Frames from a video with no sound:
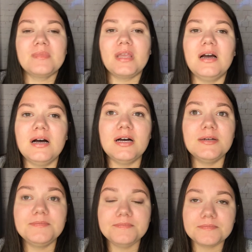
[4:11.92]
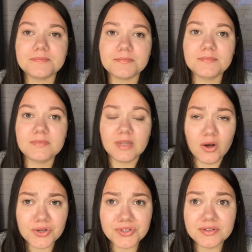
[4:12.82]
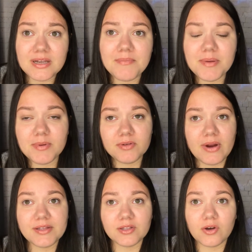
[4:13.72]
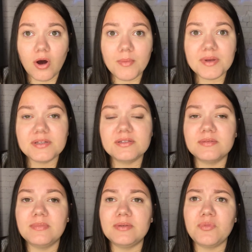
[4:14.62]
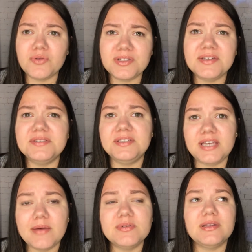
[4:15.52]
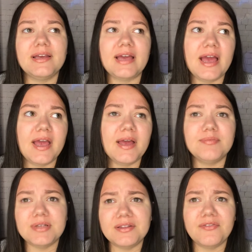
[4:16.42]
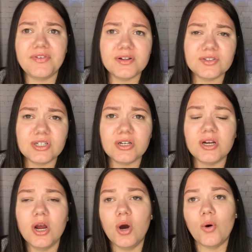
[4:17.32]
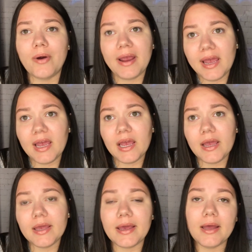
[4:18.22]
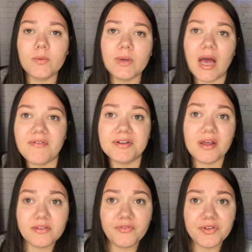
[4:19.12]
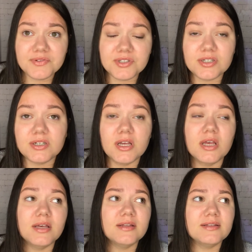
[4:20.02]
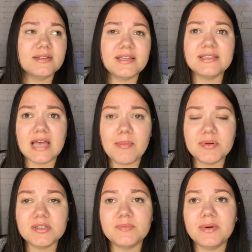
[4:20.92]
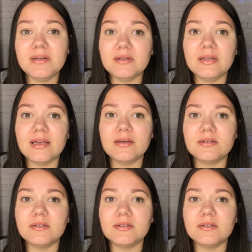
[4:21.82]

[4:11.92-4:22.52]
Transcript: um Also, some people write in comments, but mostly DMs like, hey, update the filter, or hey, can we have another filter? This happens, but like